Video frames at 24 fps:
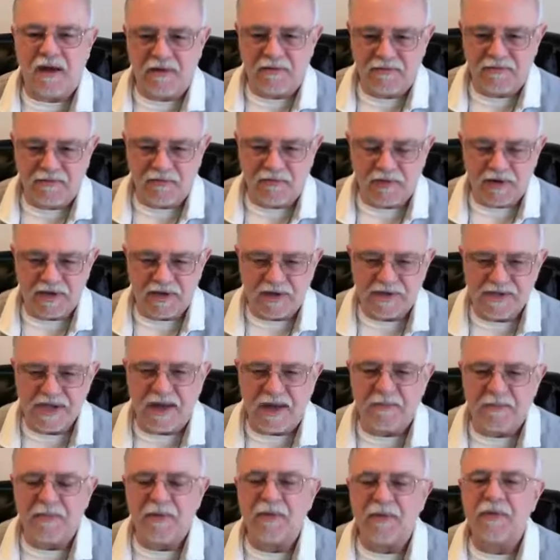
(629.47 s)
for
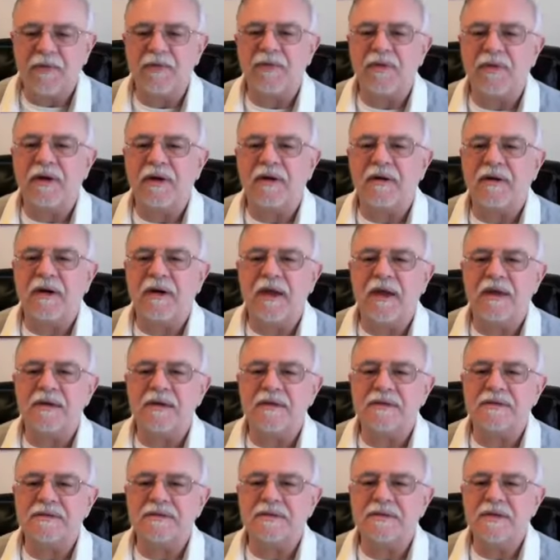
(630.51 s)
example, there
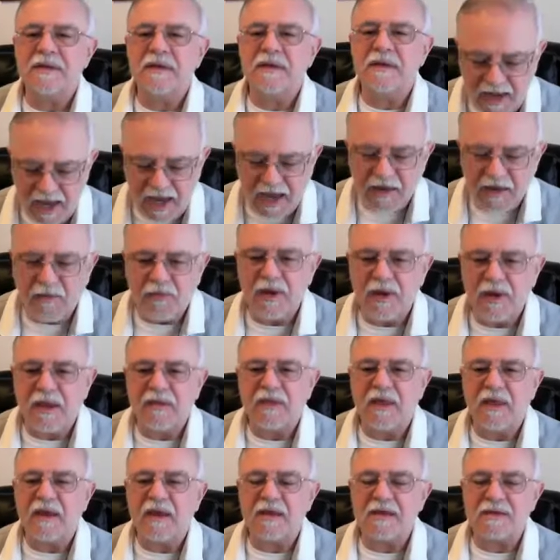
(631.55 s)
is equity
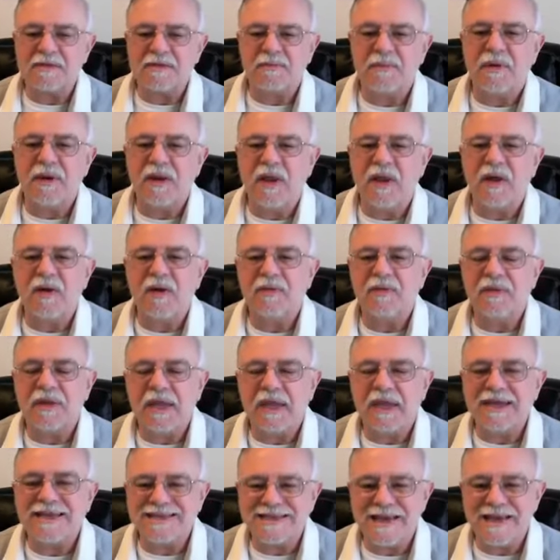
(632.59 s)
that is below
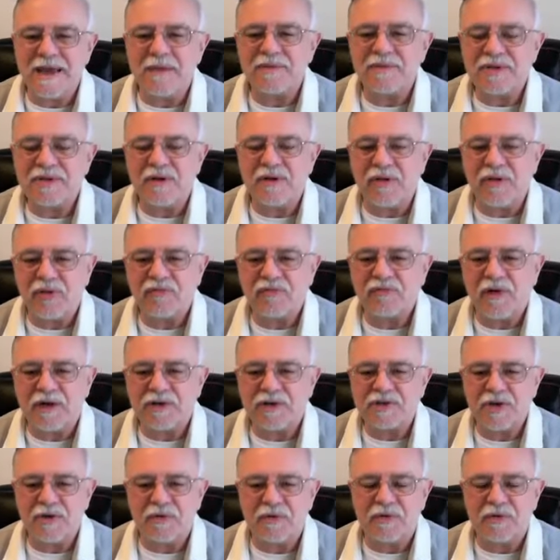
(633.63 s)
the exemption
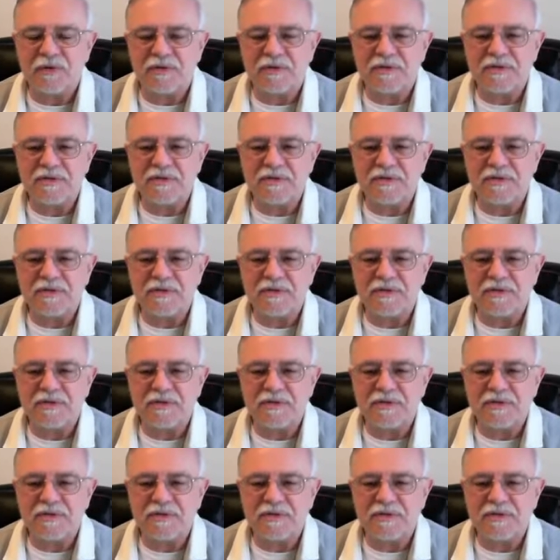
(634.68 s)
threshold.